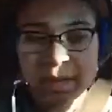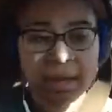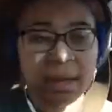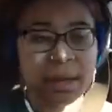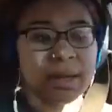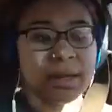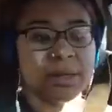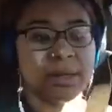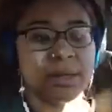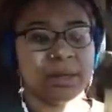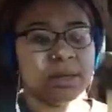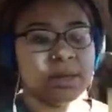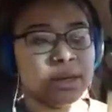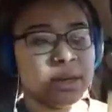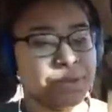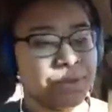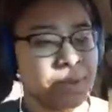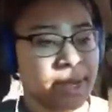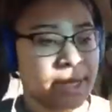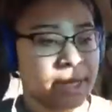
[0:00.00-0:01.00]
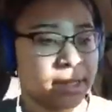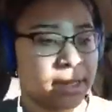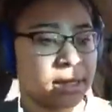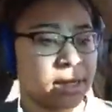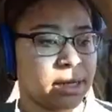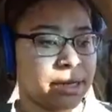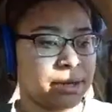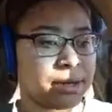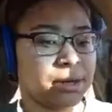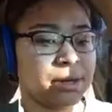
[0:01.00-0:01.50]
And, all right, that
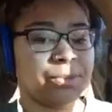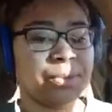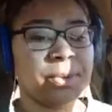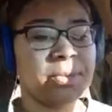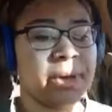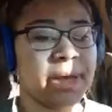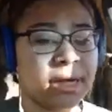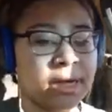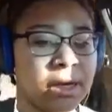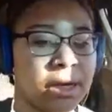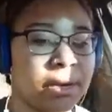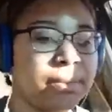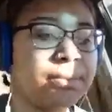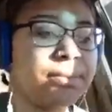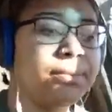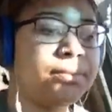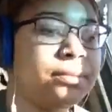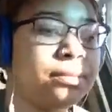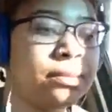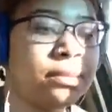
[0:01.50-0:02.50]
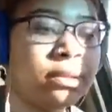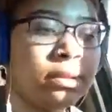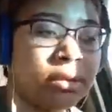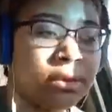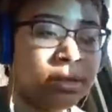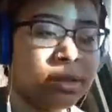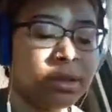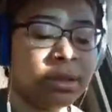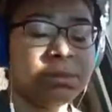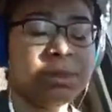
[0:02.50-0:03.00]
needle done went back up.
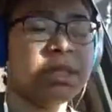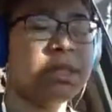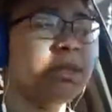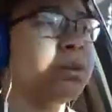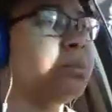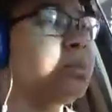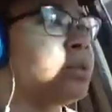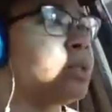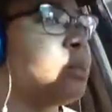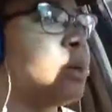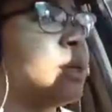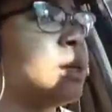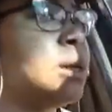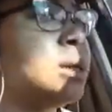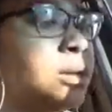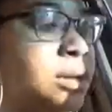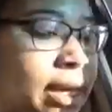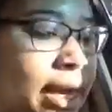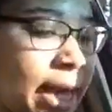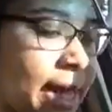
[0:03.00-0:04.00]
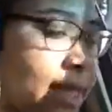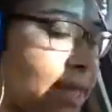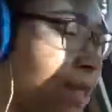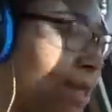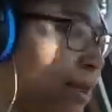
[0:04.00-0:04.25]
I'm still going to put some gas